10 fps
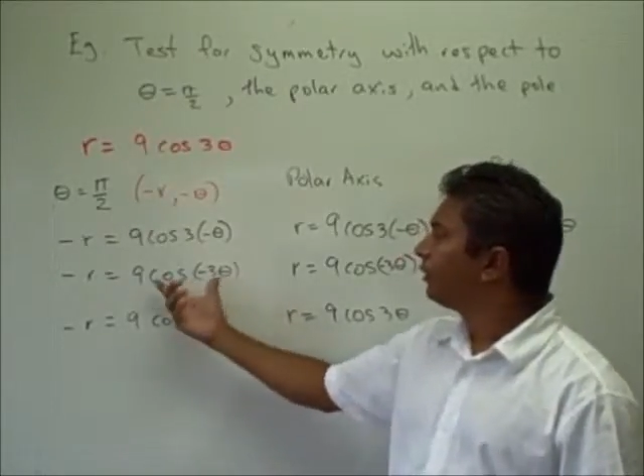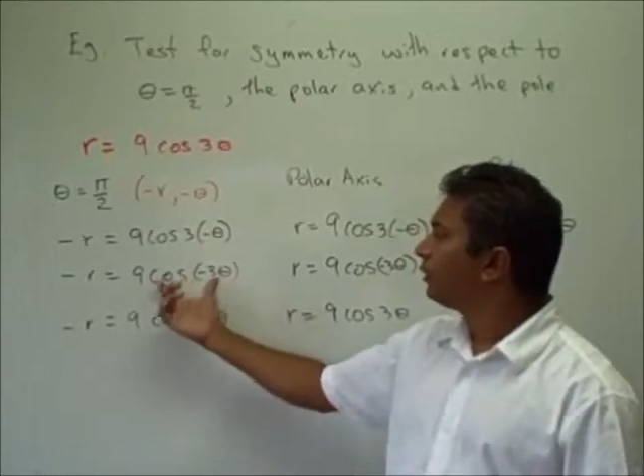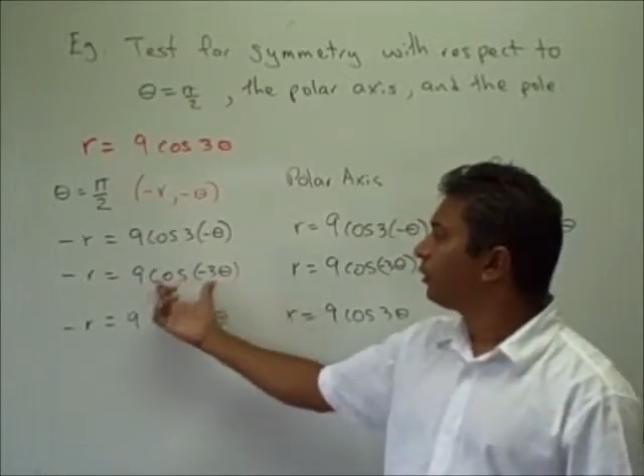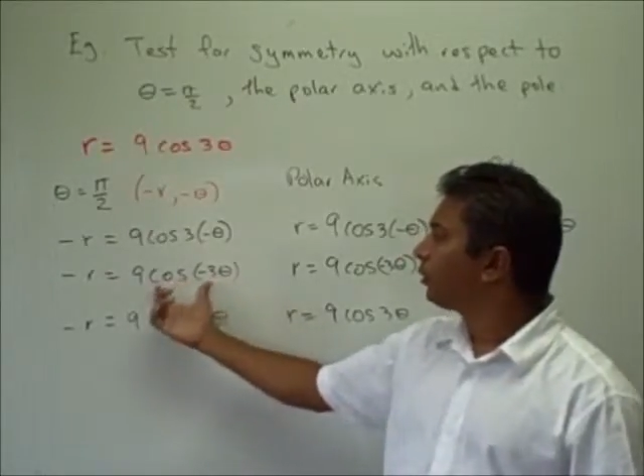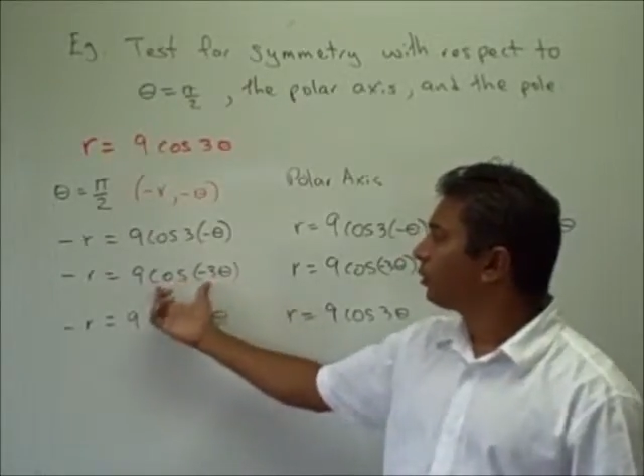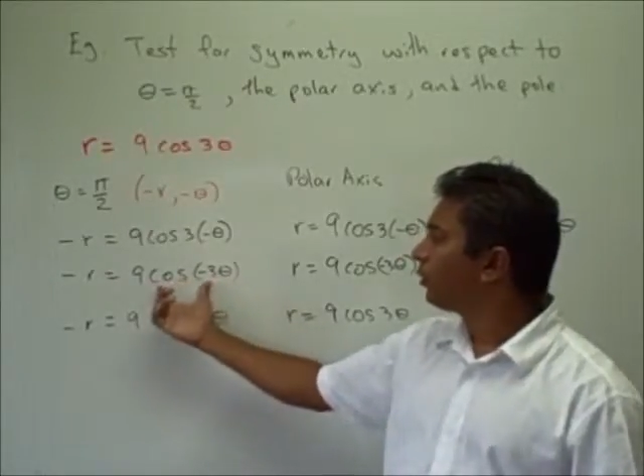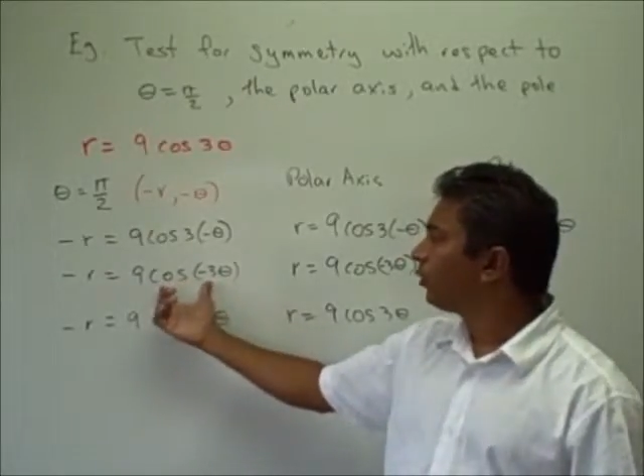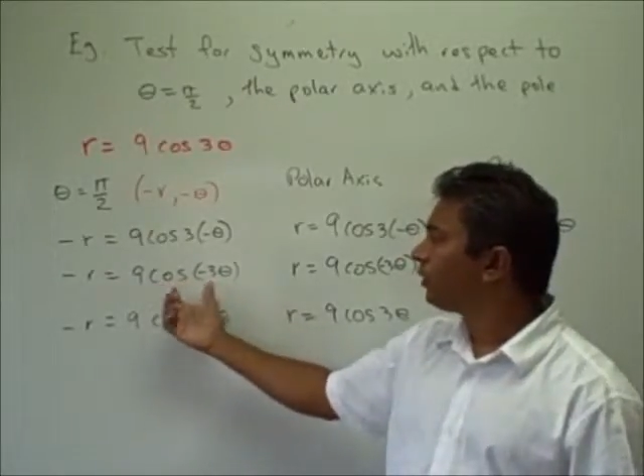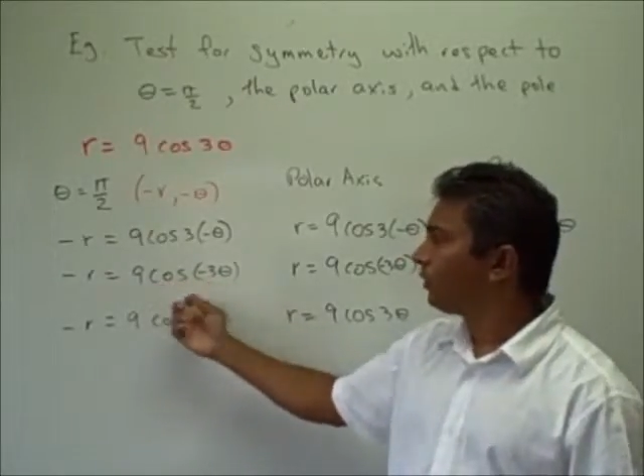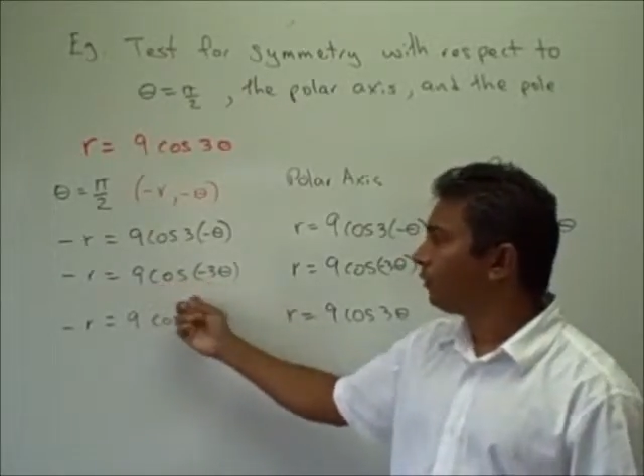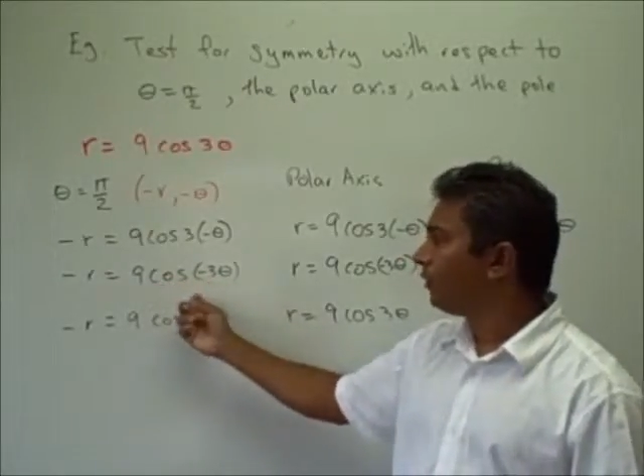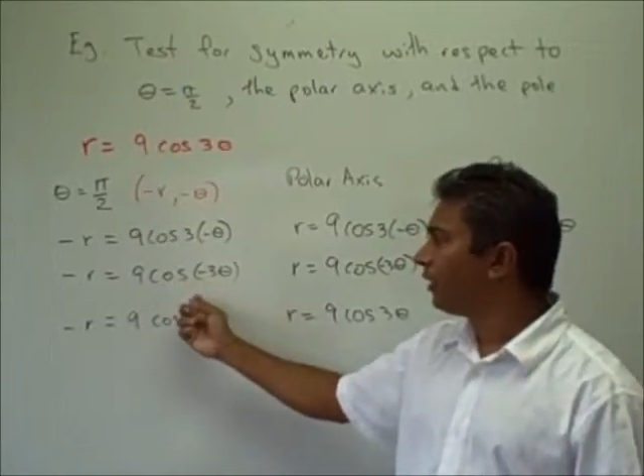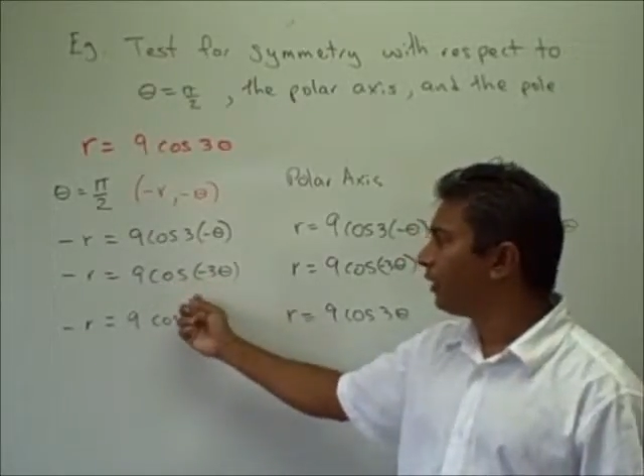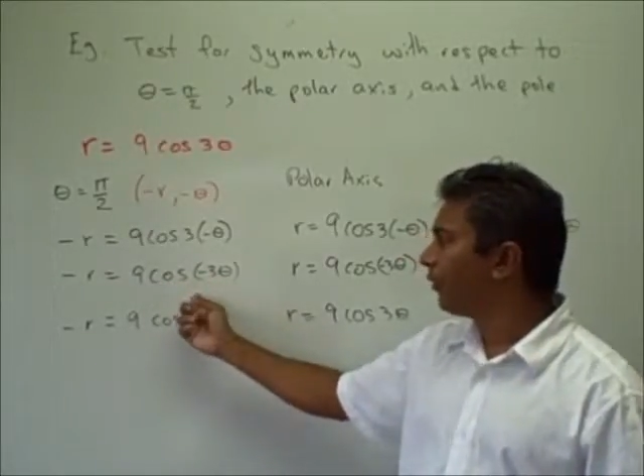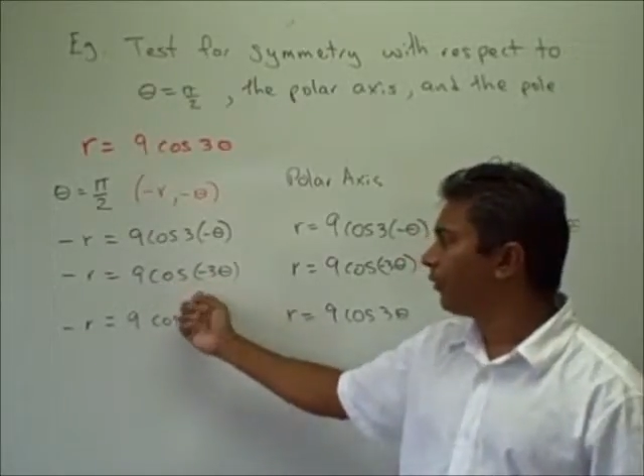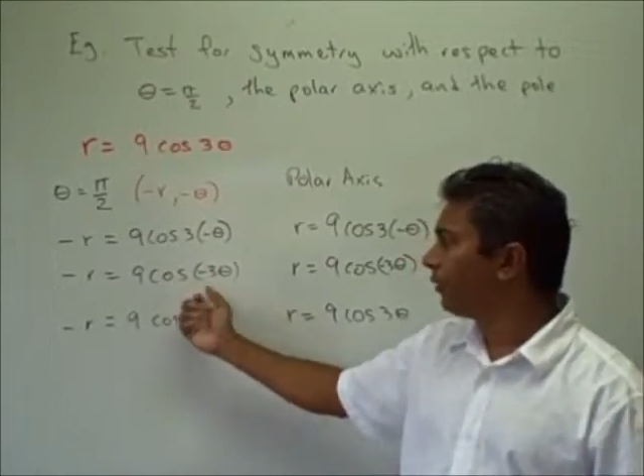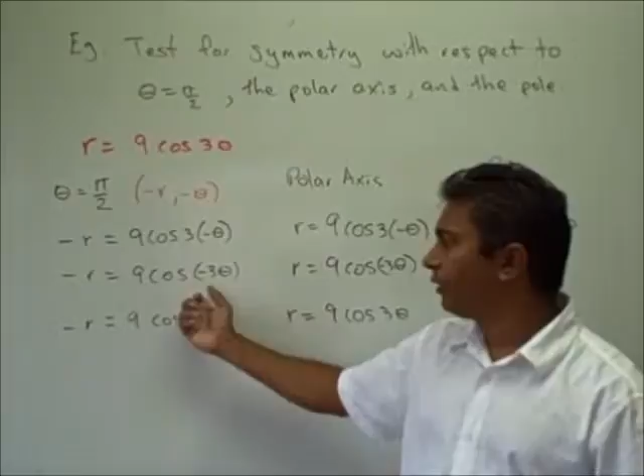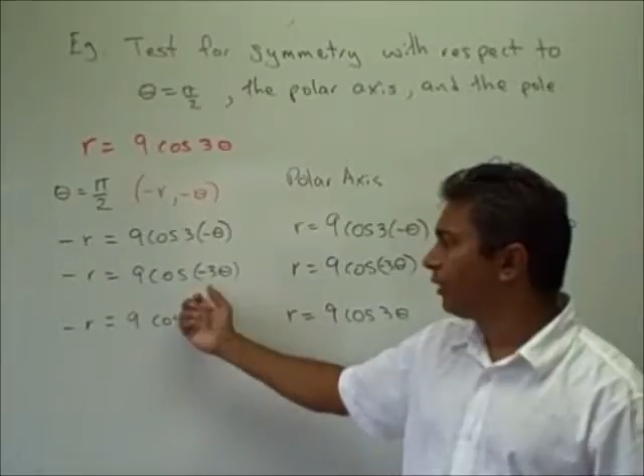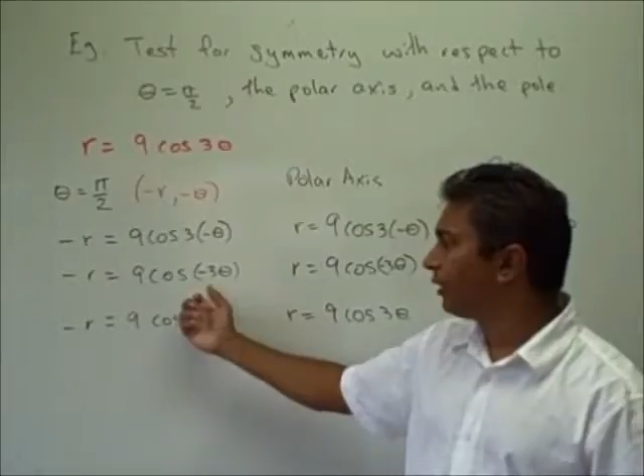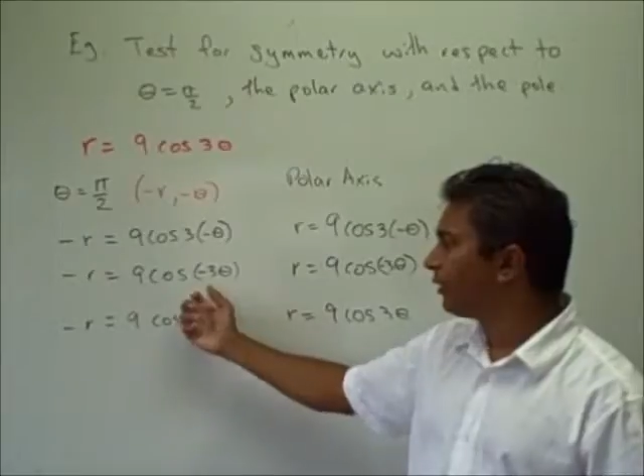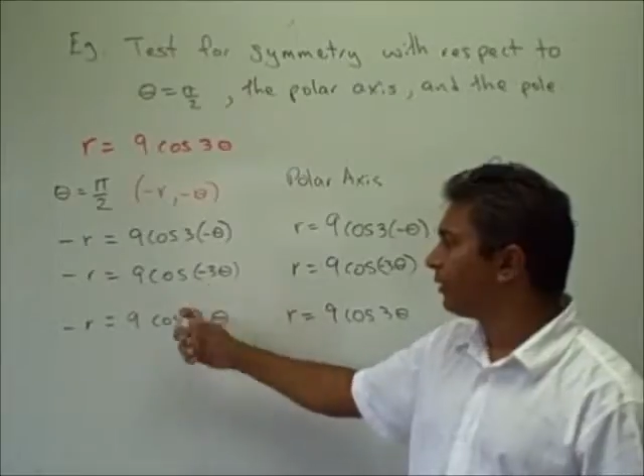so cosine of negative 3 theta